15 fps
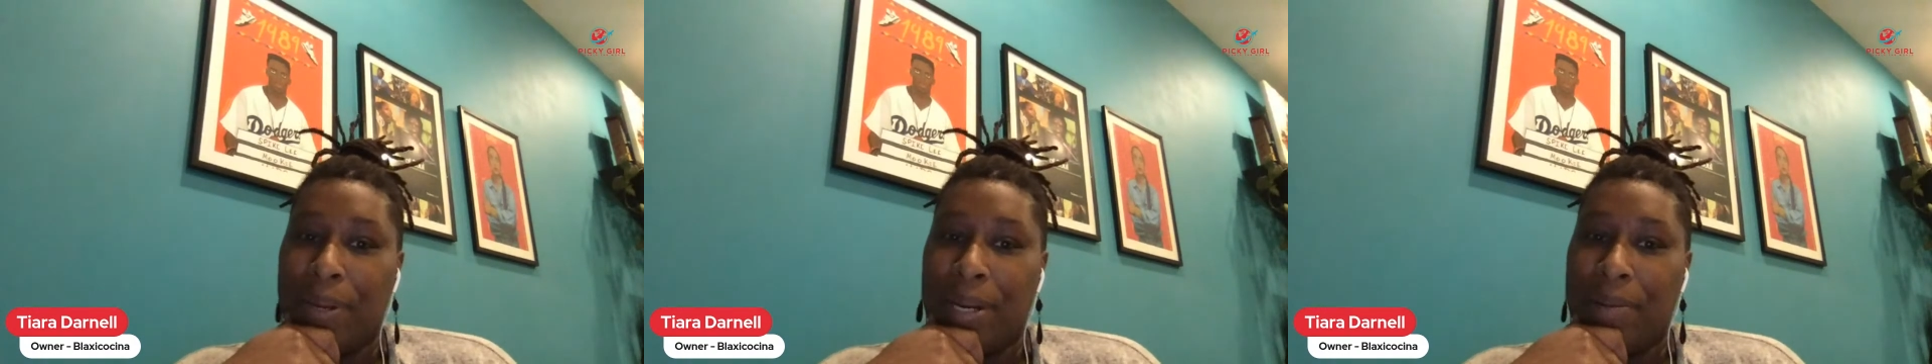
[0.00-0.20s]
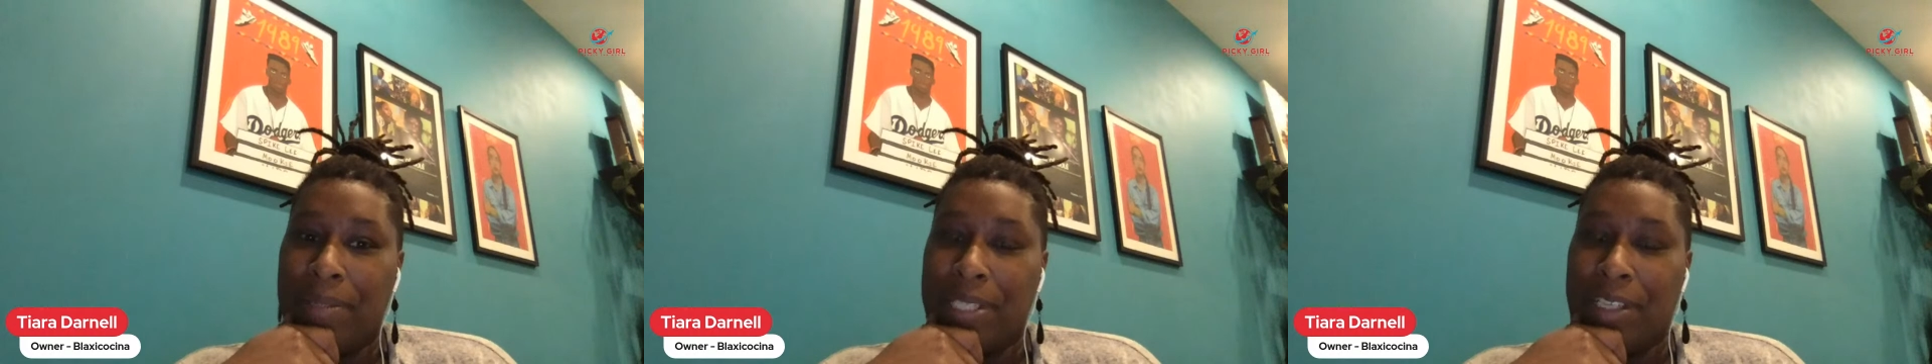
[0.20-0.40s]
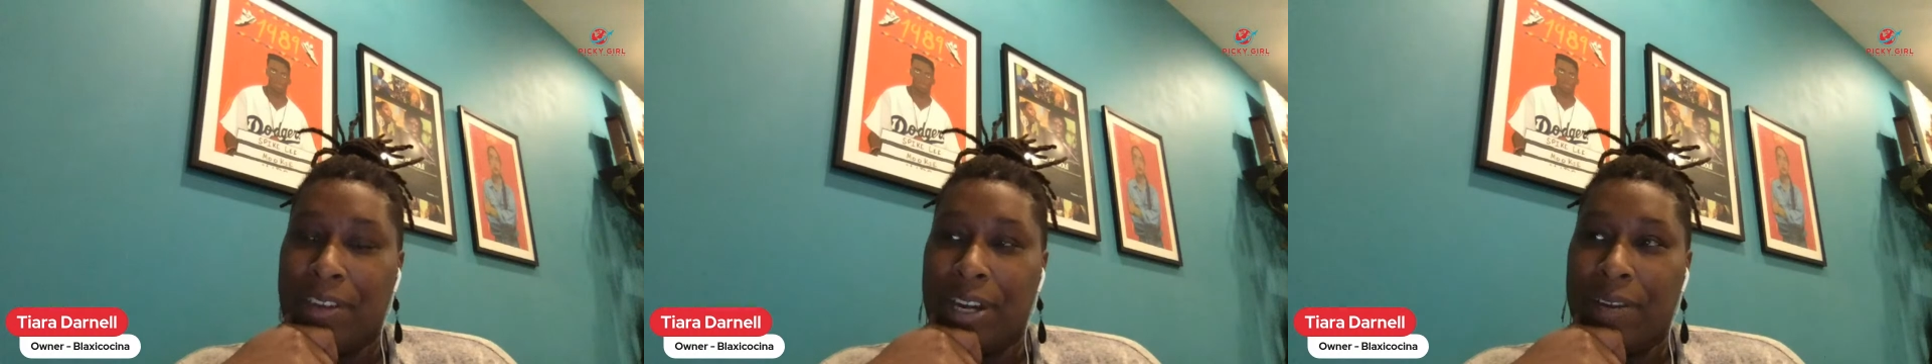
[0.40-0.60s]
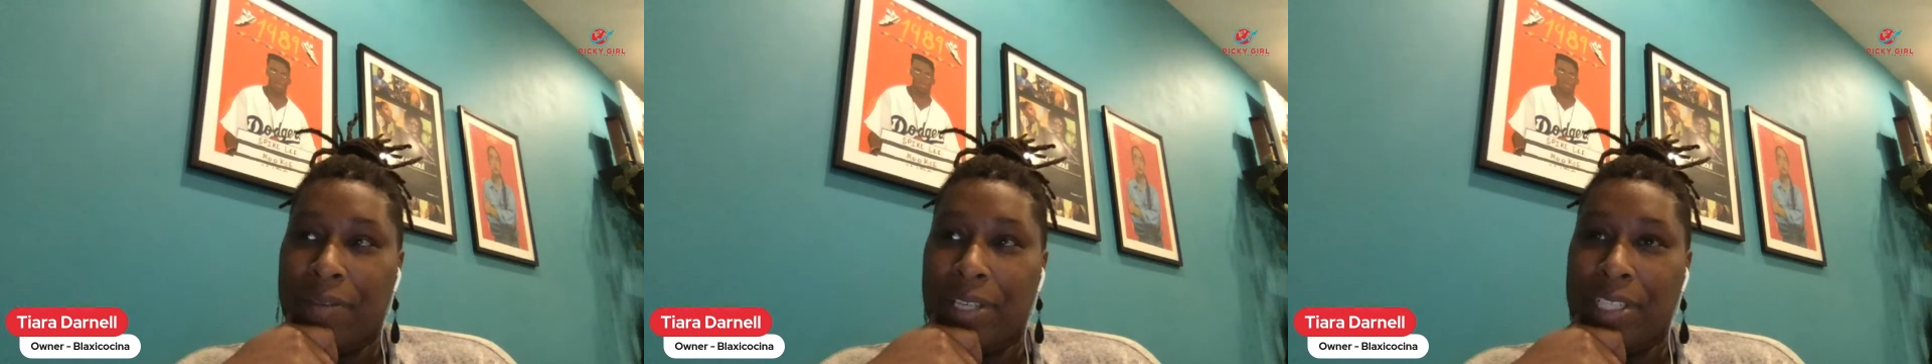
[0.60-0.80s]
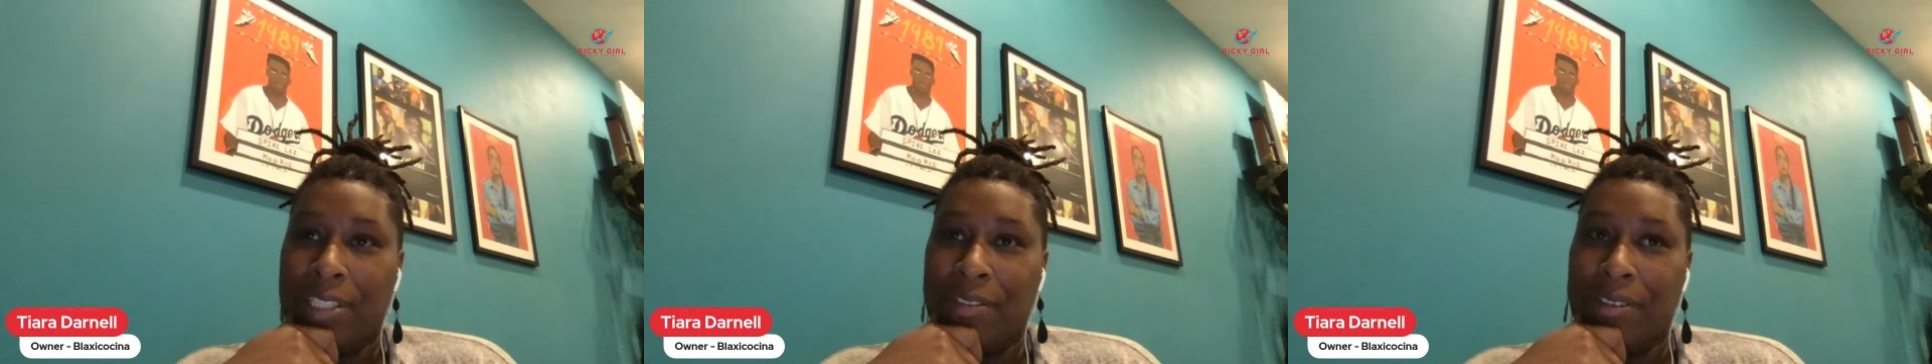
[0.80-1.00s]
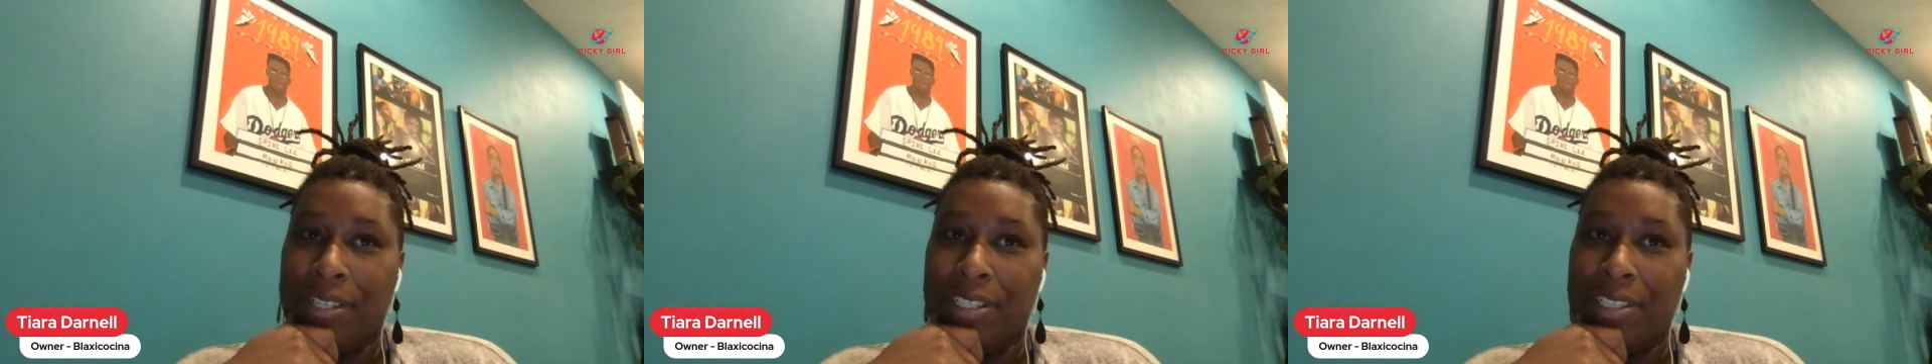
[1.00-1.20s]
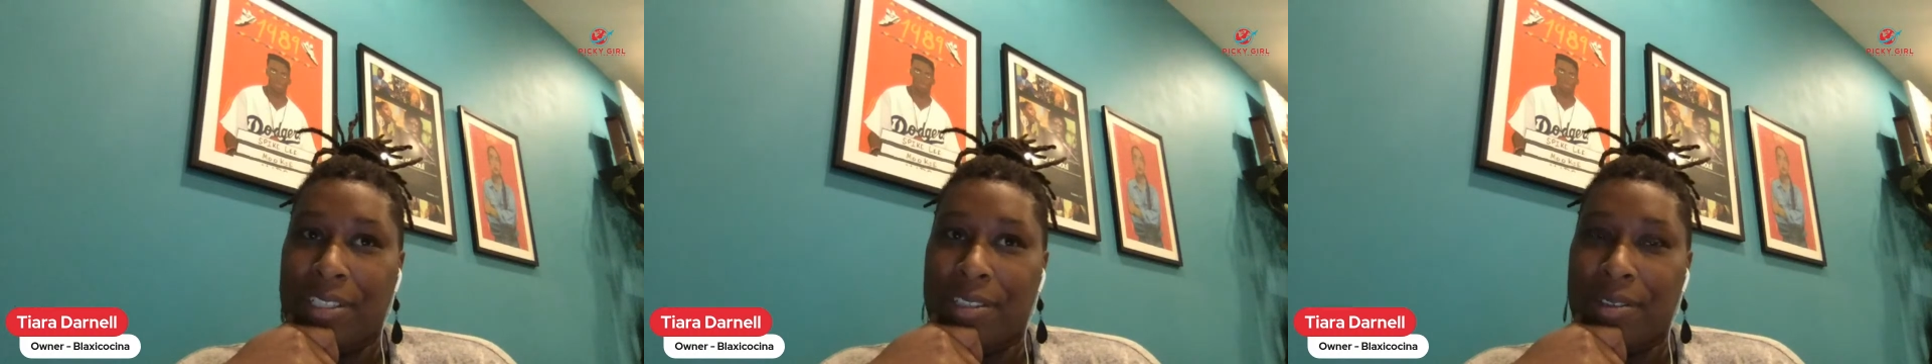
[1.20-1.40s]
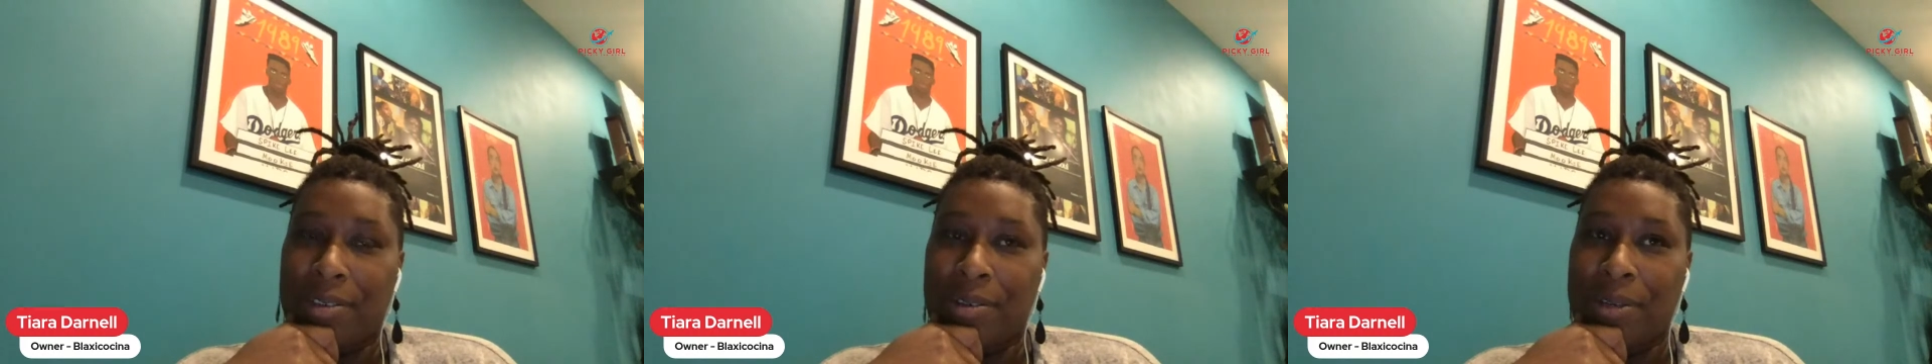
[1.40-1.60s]
But it was a great resource
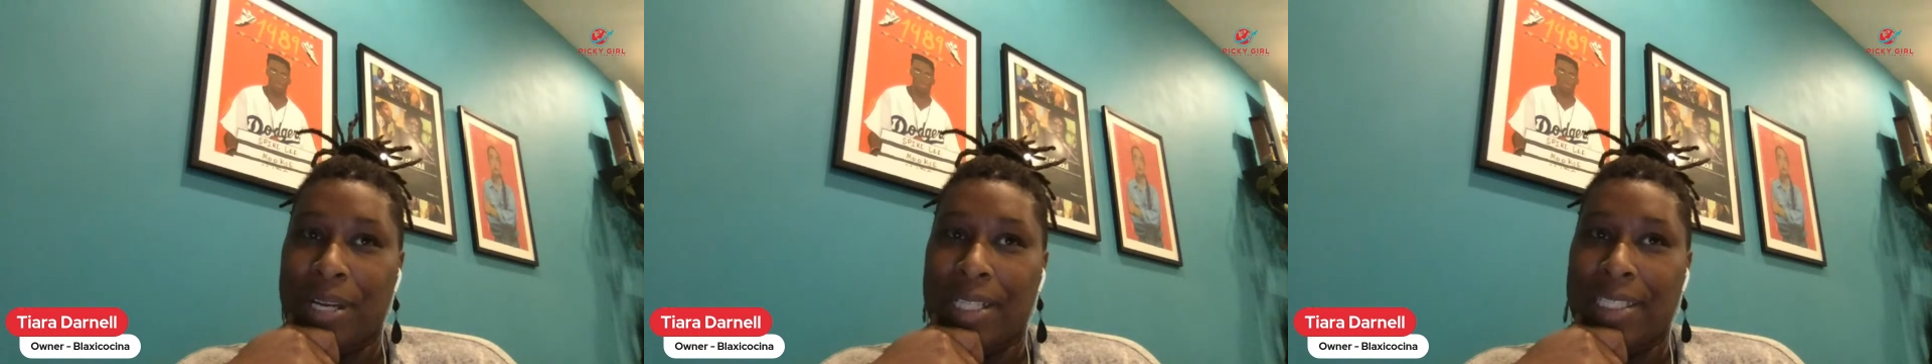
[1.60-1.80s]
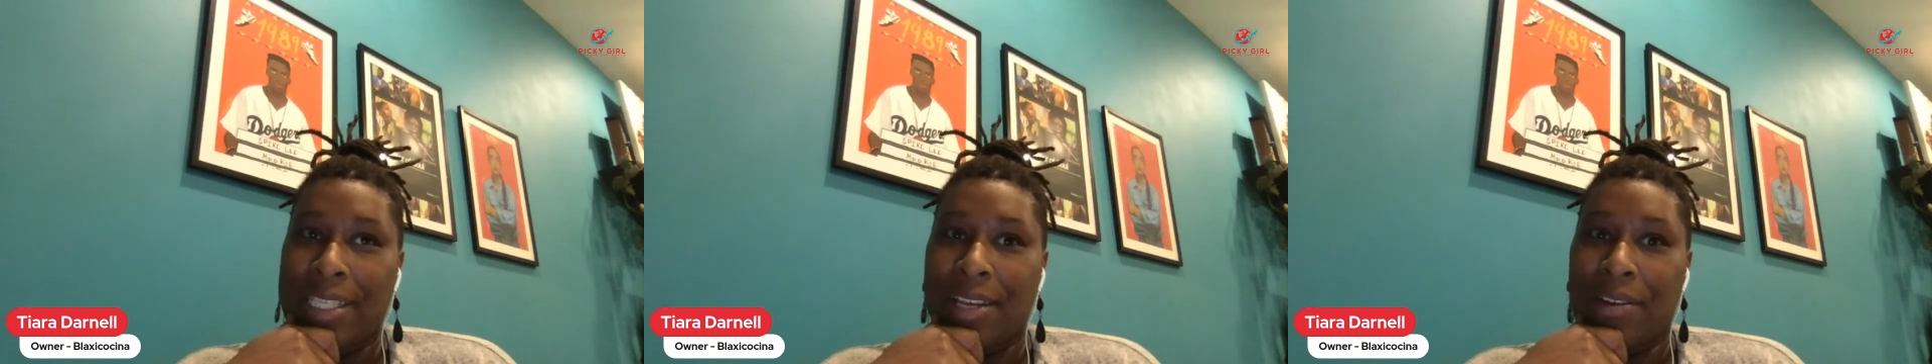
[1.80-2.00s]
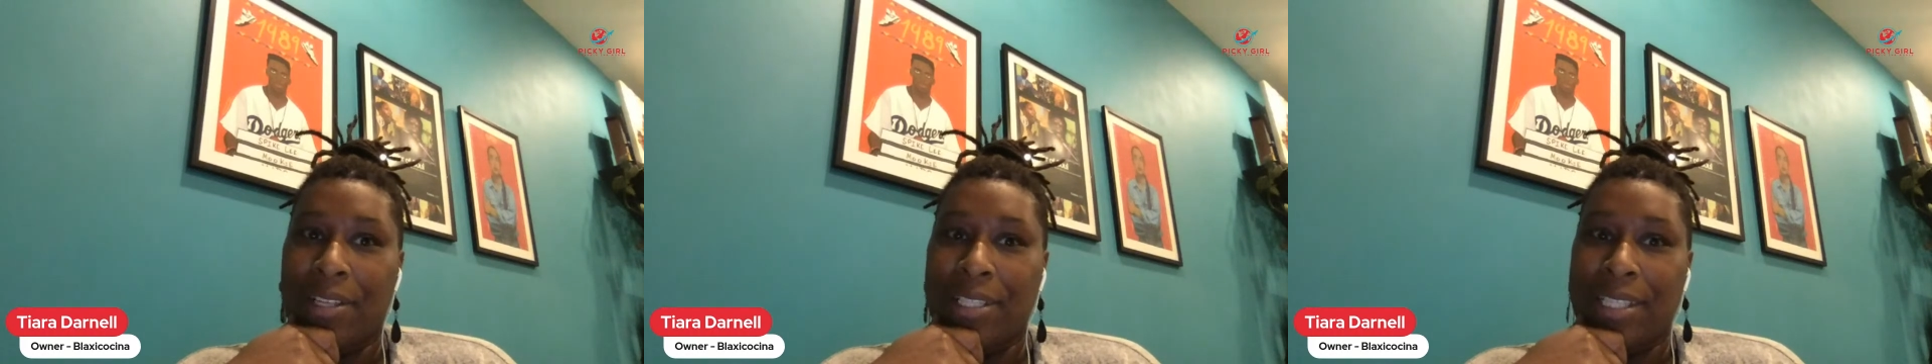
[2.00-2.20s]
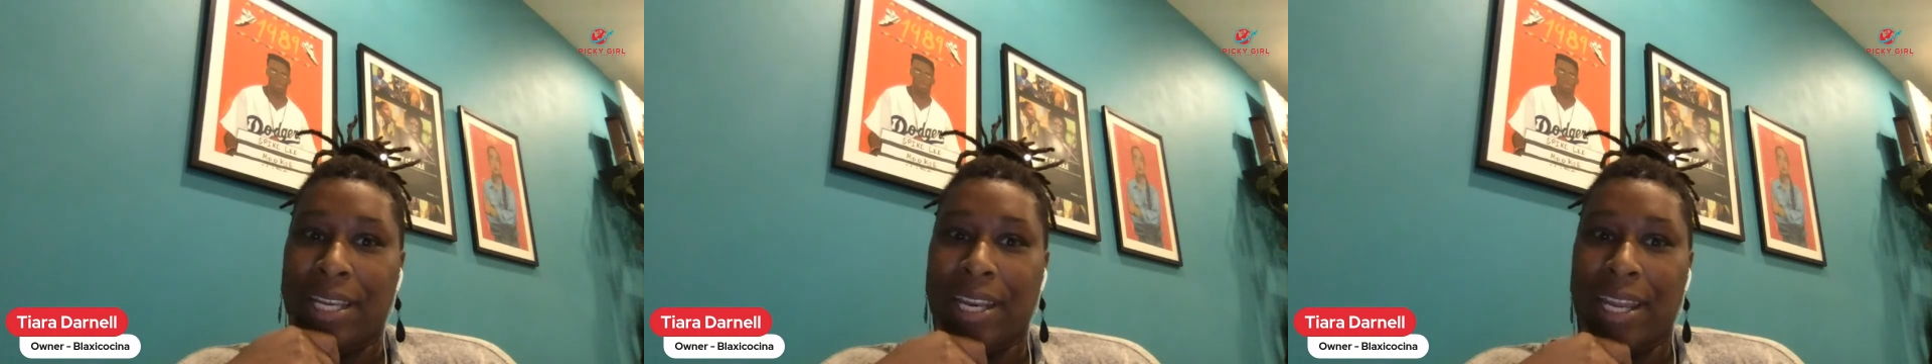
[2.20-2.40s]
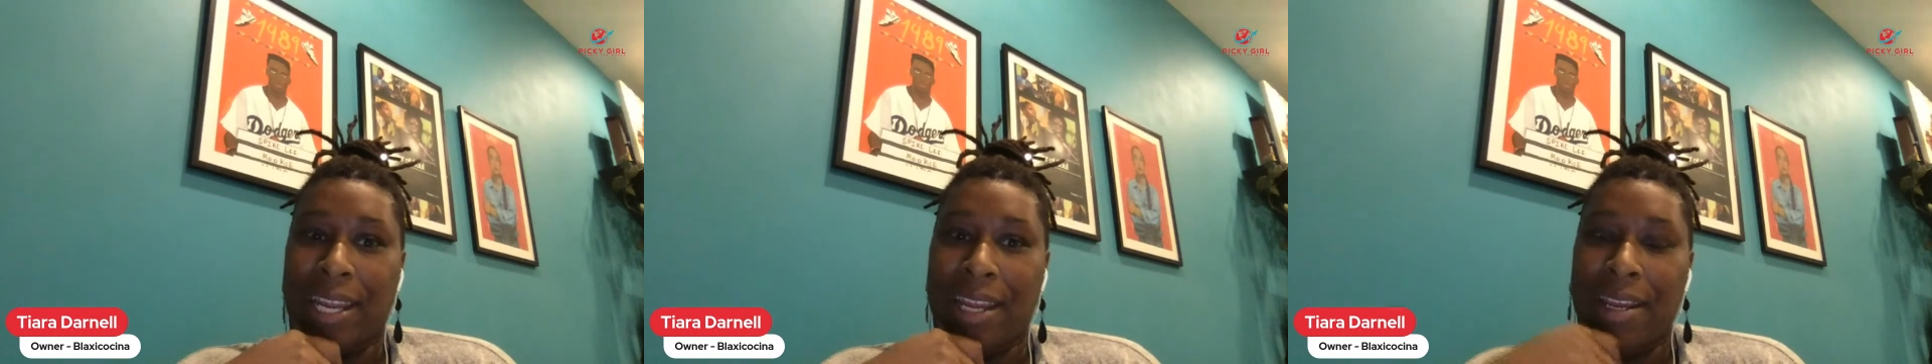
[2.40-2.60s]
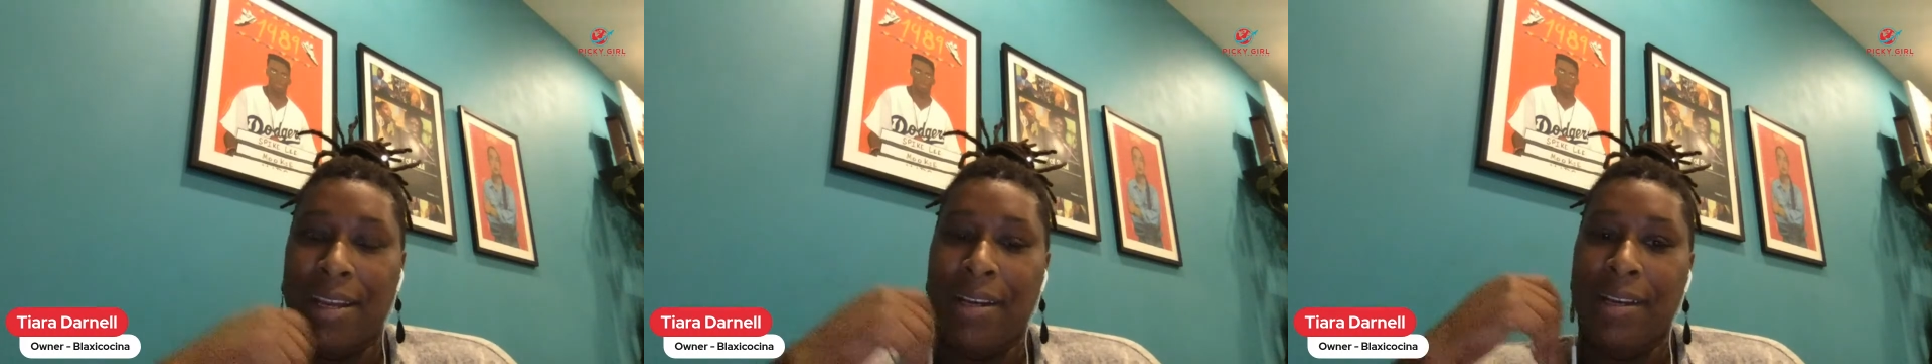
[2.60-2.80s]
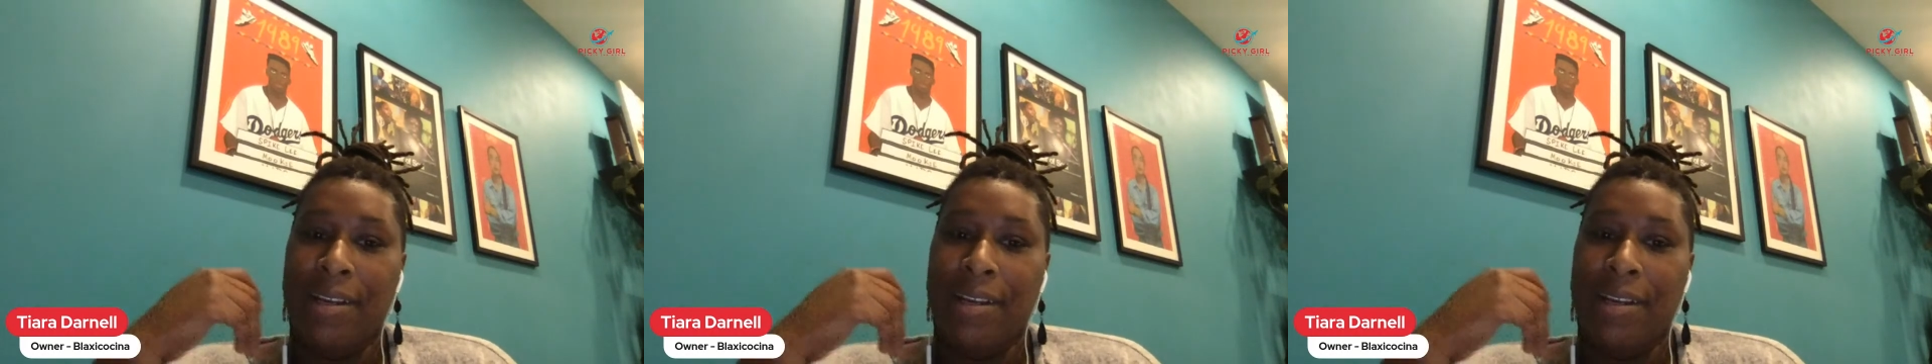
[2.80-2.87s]
to get to know the city